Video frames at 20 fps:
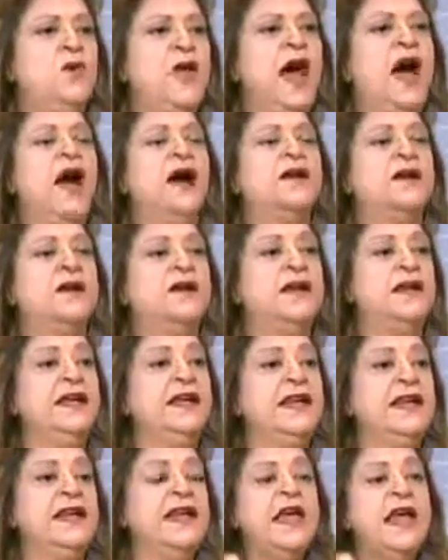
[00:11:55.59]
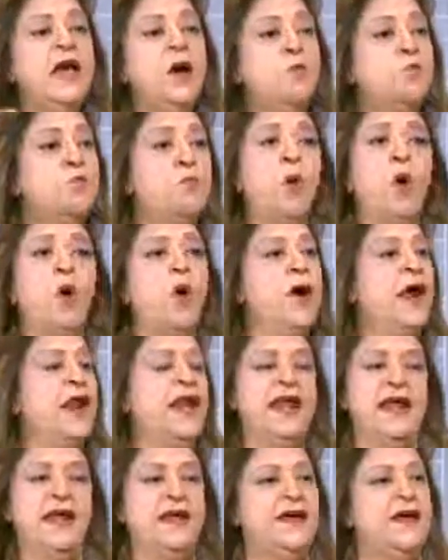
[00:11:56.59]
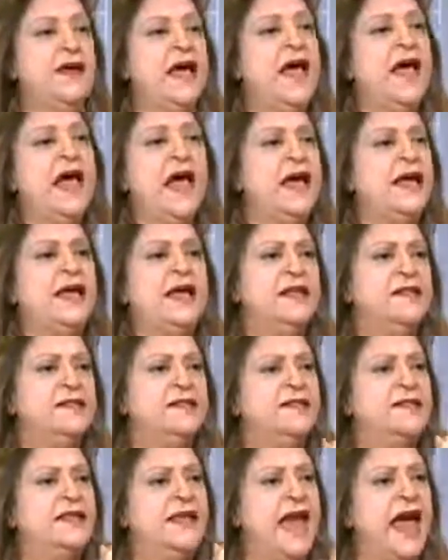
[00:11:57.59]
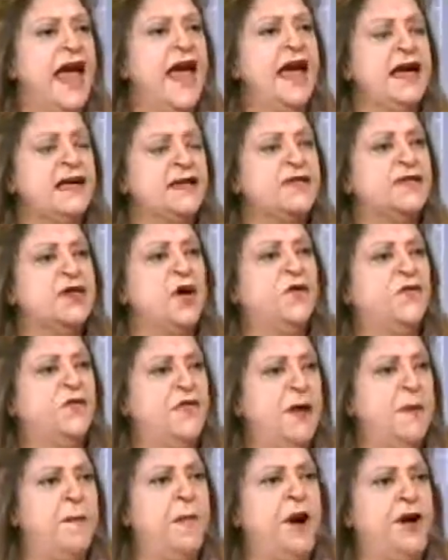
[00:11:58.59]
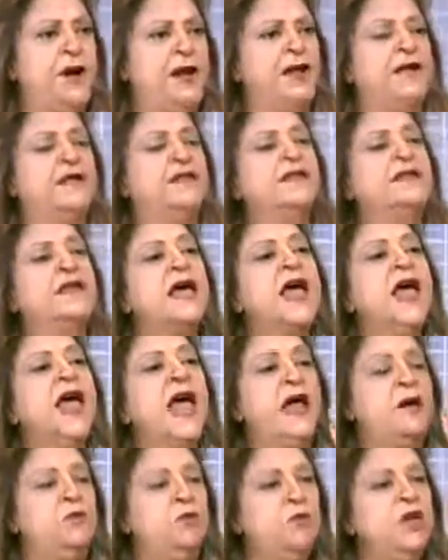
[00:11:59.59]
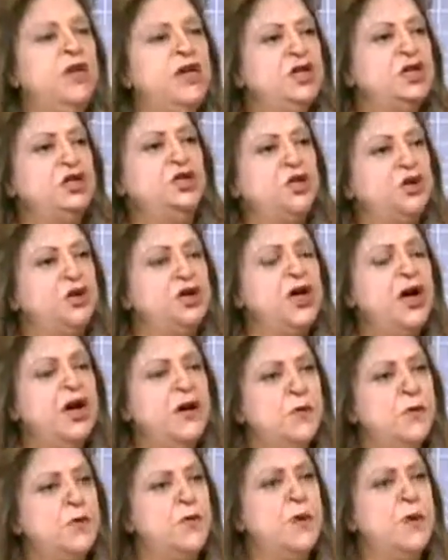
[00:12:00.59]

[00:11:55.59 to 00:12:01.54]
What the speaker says: We are really boiling against the acts of the Americans, and we should